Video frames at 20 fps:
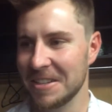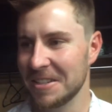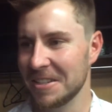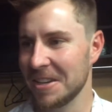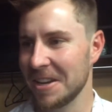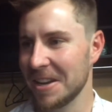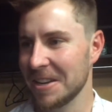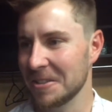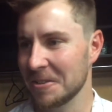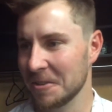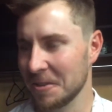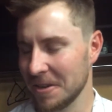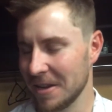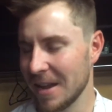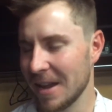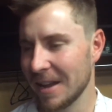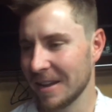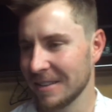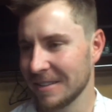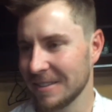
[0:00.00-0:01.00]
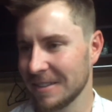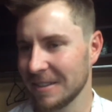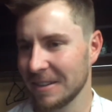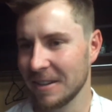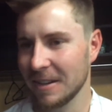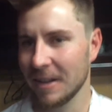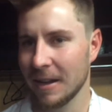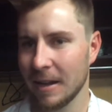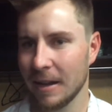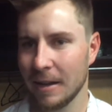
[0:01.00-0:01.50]
That's an easy answer,
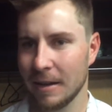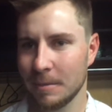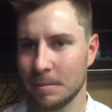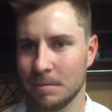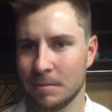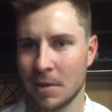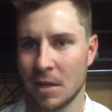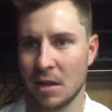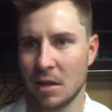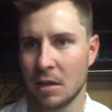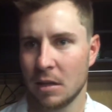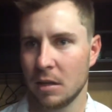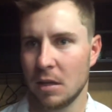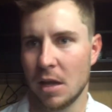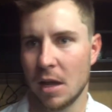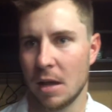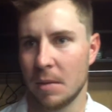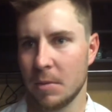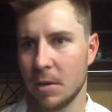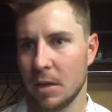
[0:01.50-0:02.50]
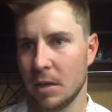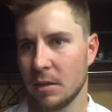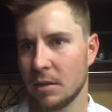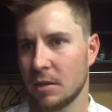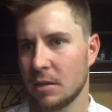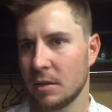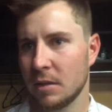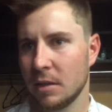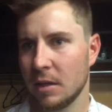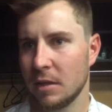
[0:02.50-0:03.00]
yeah. I mean, it
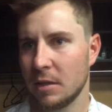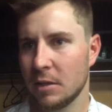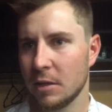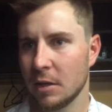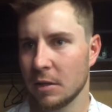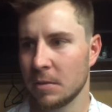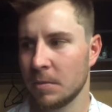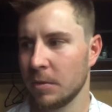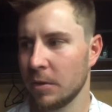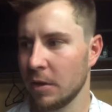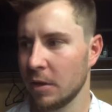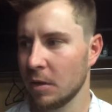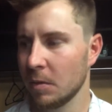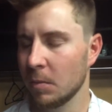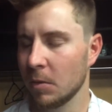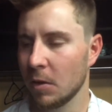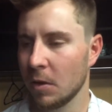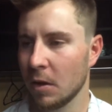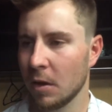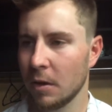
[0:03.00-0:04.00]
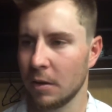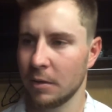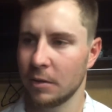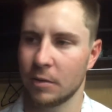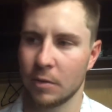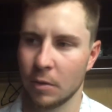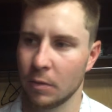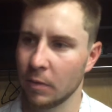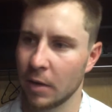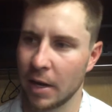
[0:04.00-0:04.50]
sucks when you're hitting the ball hard and it's
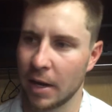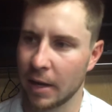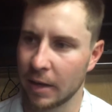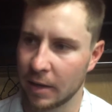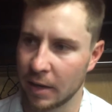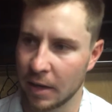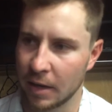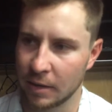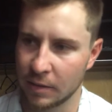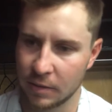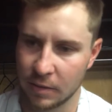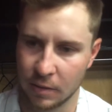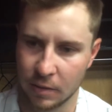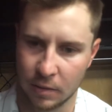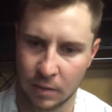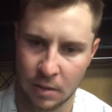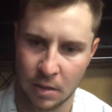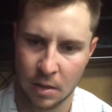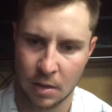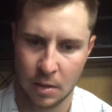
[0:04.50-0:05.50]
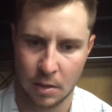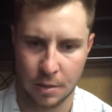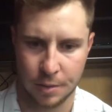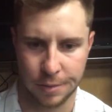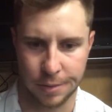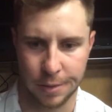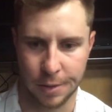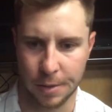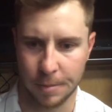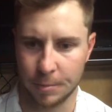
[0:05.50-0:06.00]
going right at guys. And,
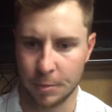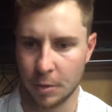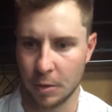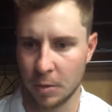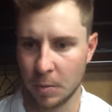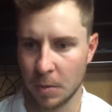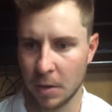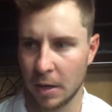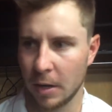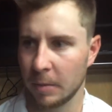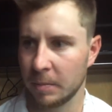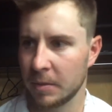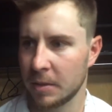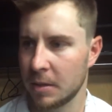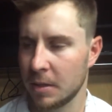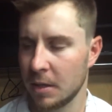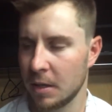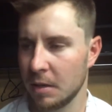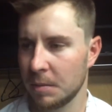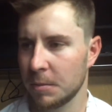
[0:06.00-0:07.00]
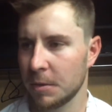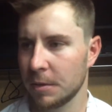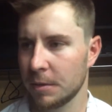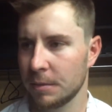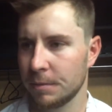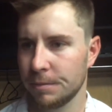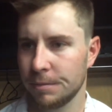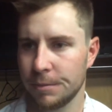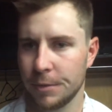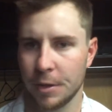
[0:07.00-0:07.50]
you know, you want to help the team and,
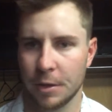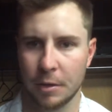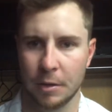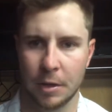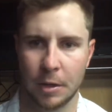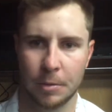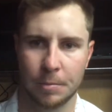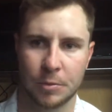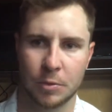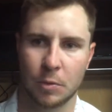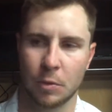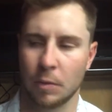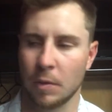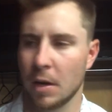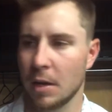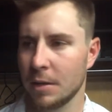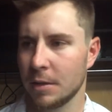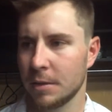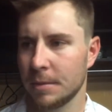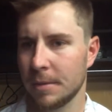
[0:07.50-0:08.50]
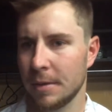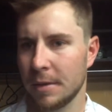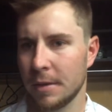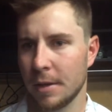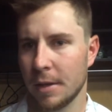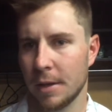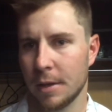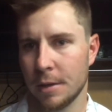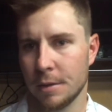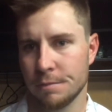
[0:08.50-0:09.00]
you know, help score runs.
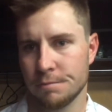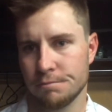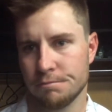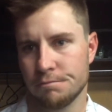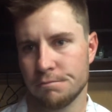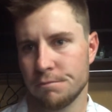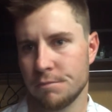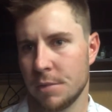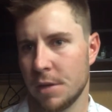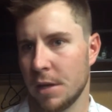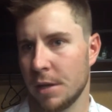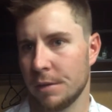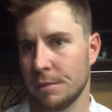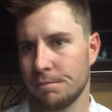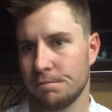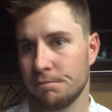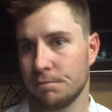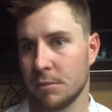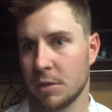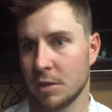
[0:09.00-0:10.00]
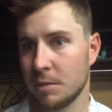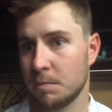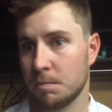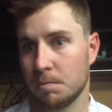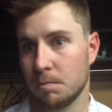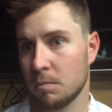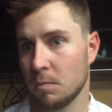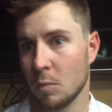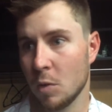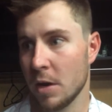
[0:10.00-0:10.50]
And it just
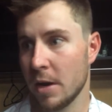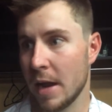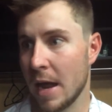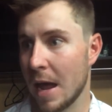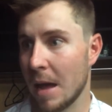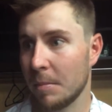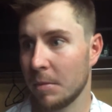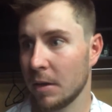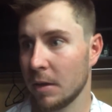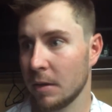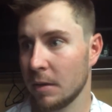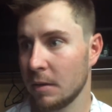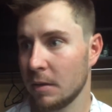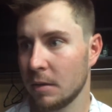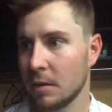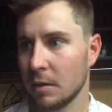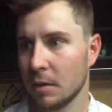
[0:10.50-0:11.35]
wasn't happening.